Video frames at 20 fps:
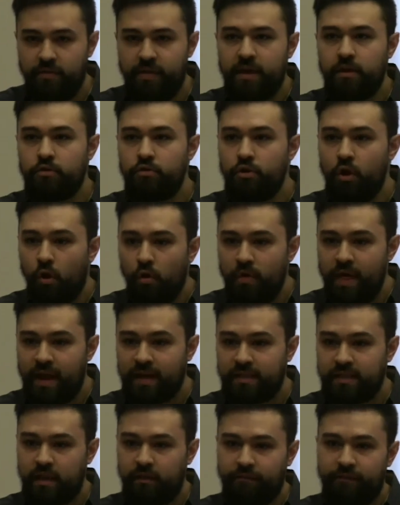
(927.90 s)
They know
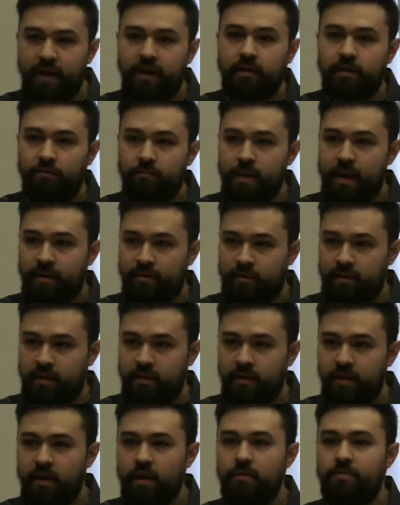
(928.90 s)
that it's an effective method.
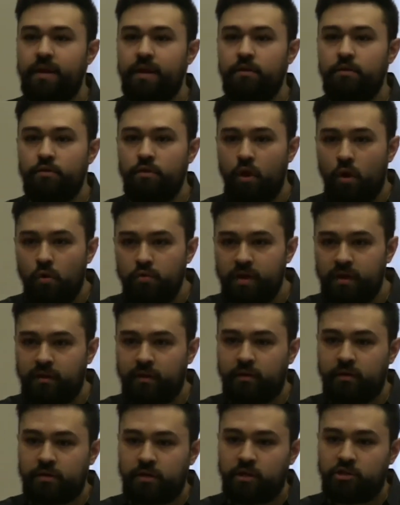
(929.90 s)
They know that
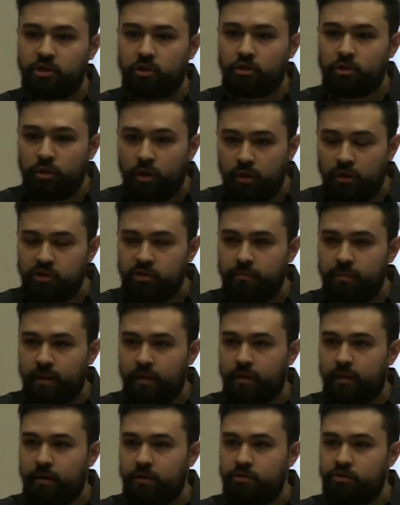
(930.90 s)
there is such a large
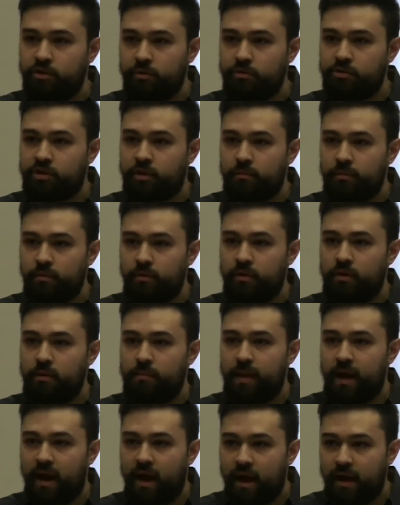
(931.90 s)
American Jewish
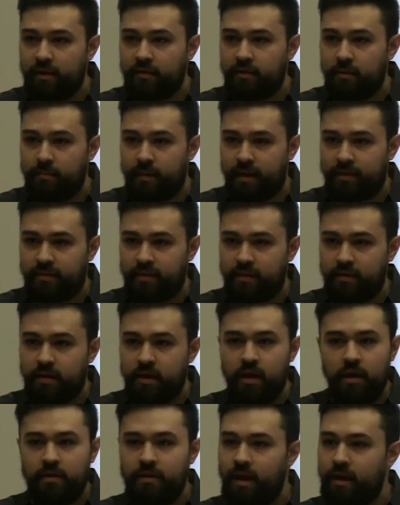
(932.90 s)
community behind the method.
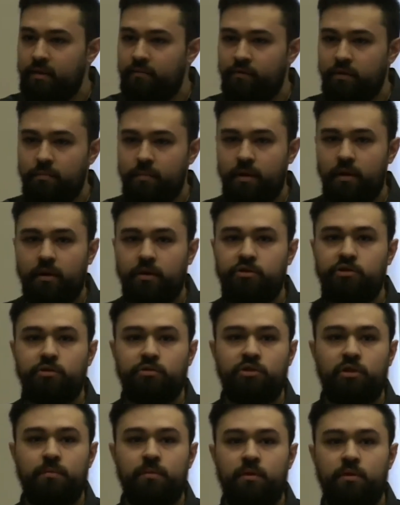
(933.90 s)
Not even American
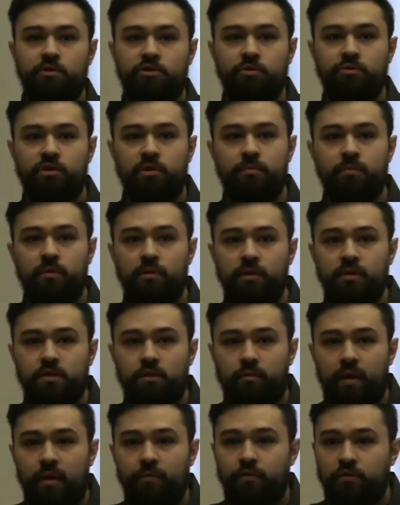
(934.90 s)
Jewish community, Jewish
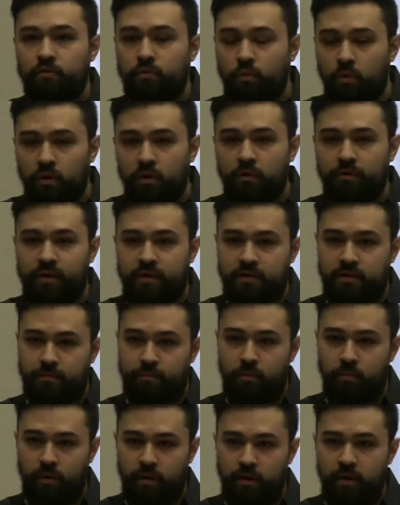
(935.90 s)
communities around this world that
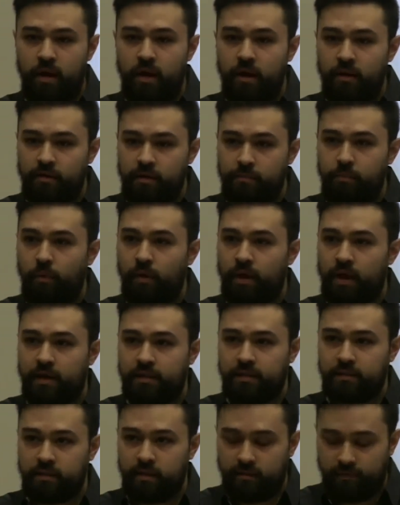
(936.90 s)
support the
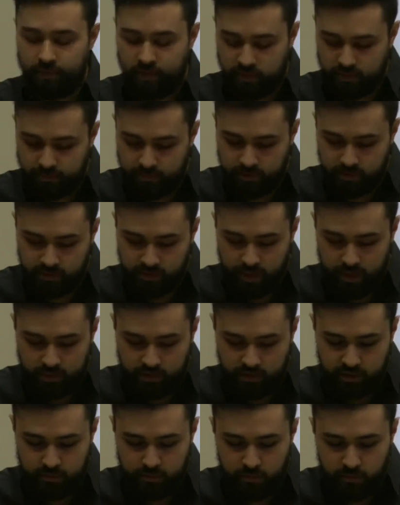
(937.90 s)
boycott, divestment, and
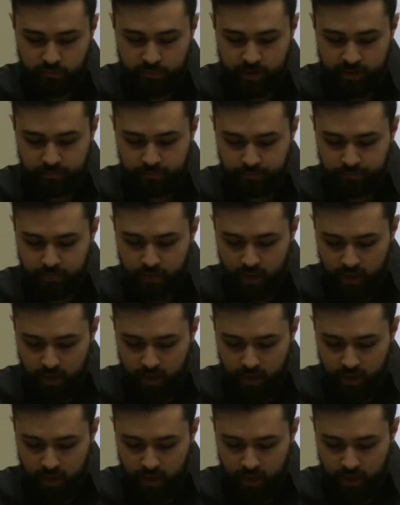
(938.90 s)
sanctions movement.